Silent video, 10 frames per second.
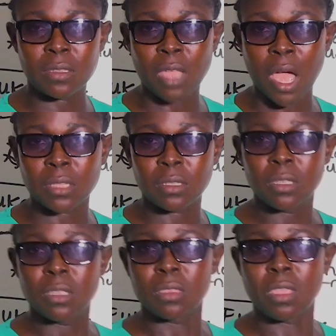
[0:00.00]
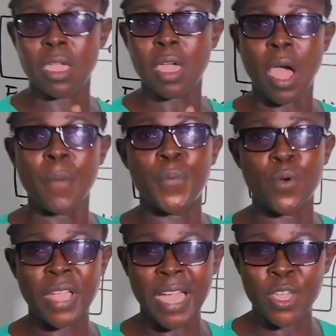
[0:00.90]
is that they are
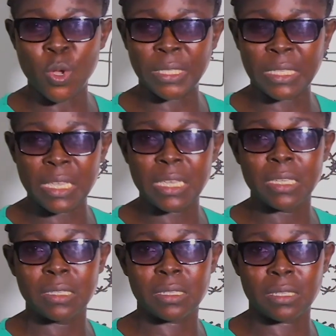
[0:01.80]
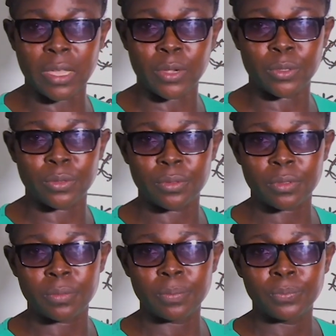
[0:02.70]
prokaryotic cells.
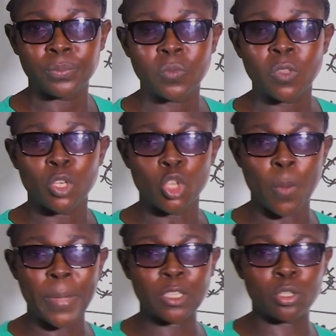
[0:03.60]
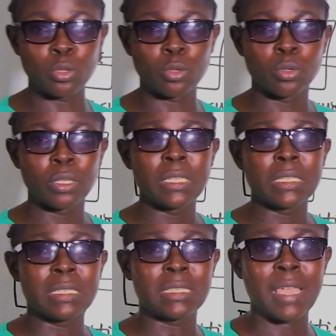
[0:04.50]
Number two,
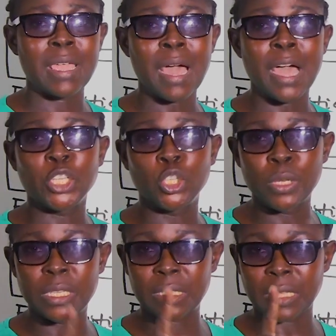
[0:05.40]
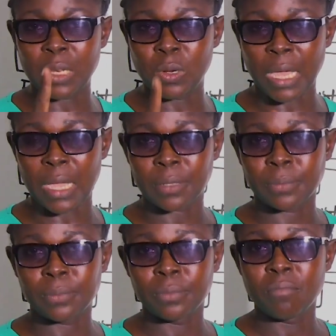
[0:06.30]
they are unicellular,
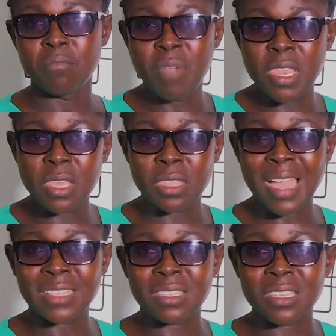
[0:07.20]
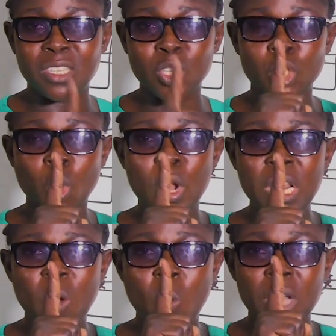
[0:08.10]
meaning that it is
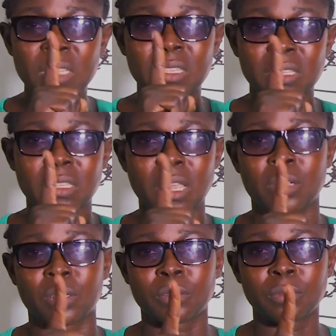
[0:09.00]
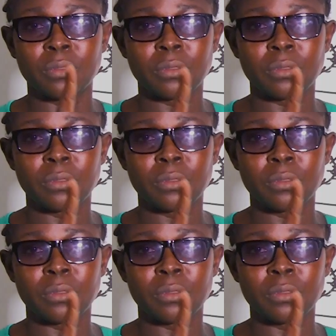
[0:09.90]
only one cell